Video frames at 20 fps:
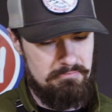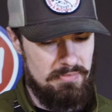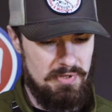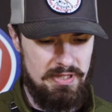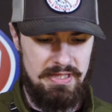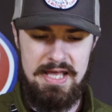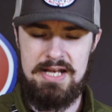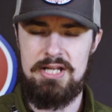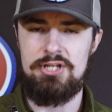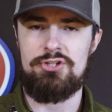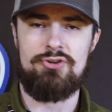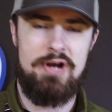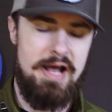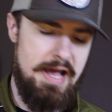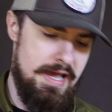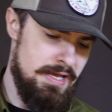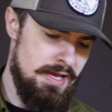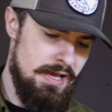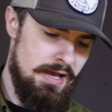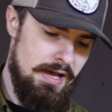let it
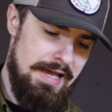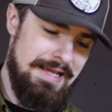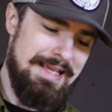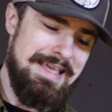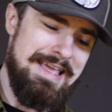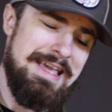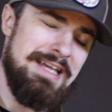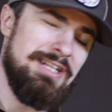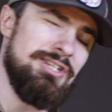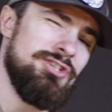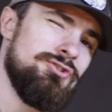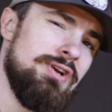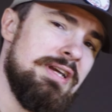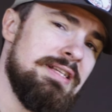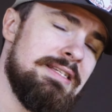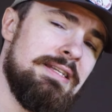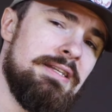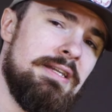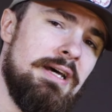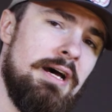dry. I can't
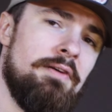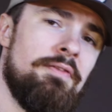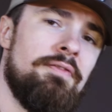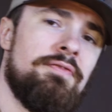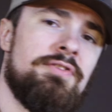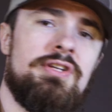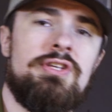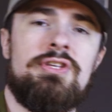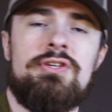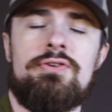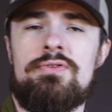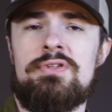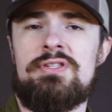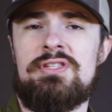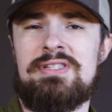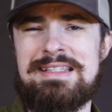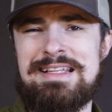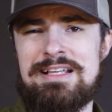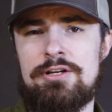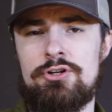stress enough to use
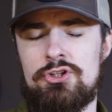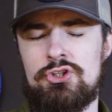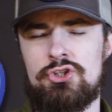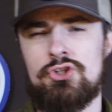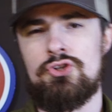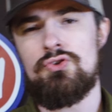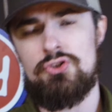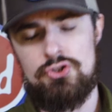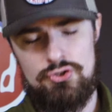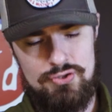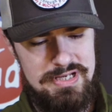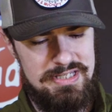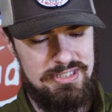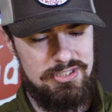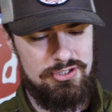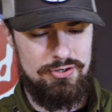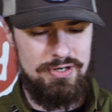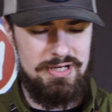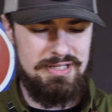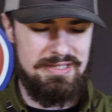cedar shoe trees
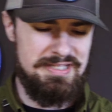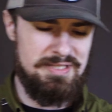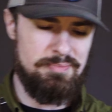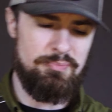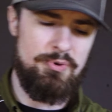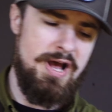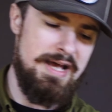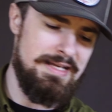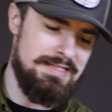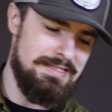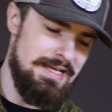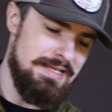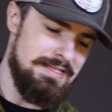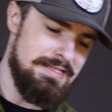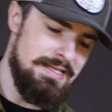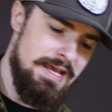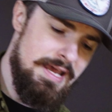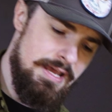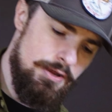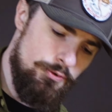during this
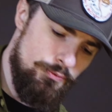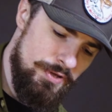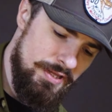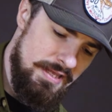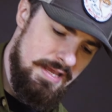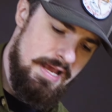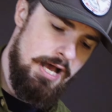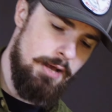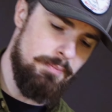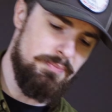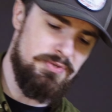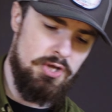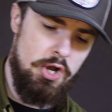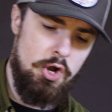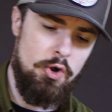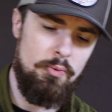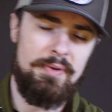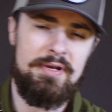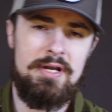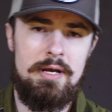process. It really helps
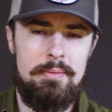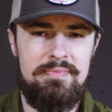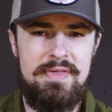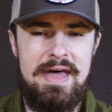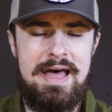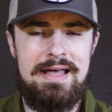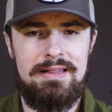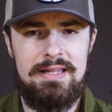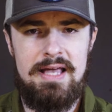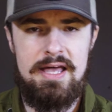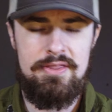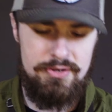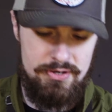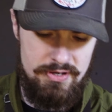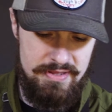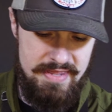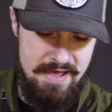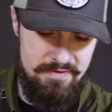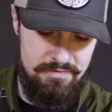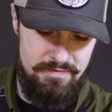open up that leather,
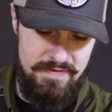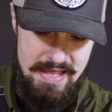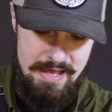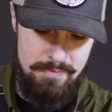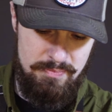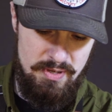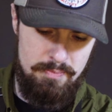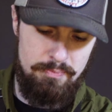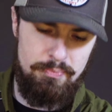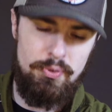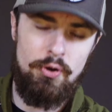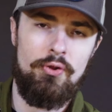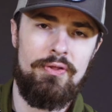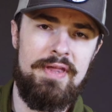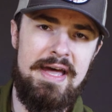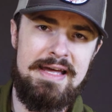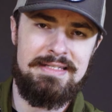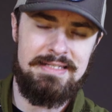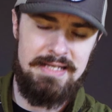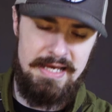that vamp, and pull
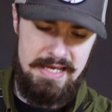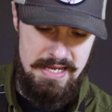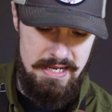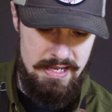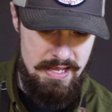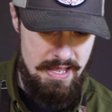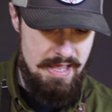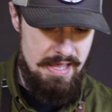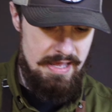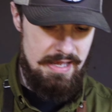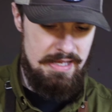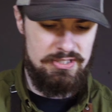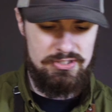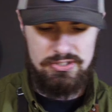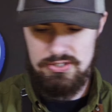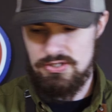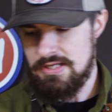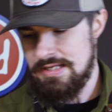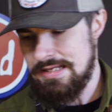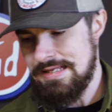that tight, and
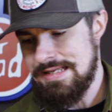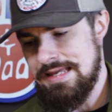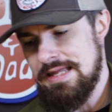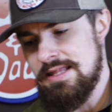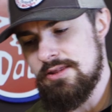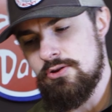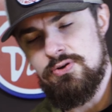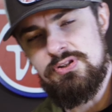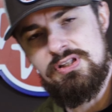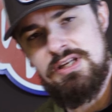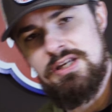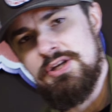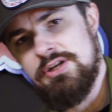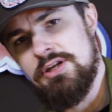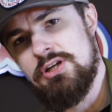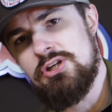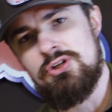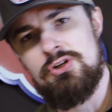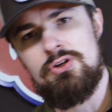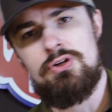so you can get those
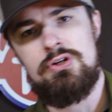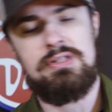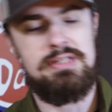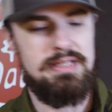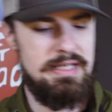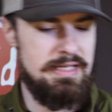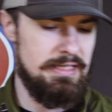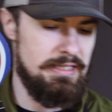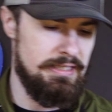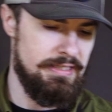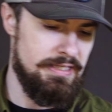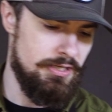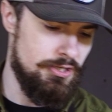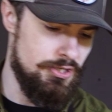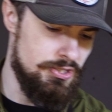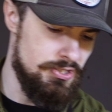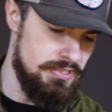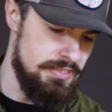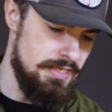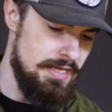conditioners and
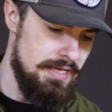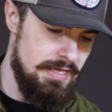cleaners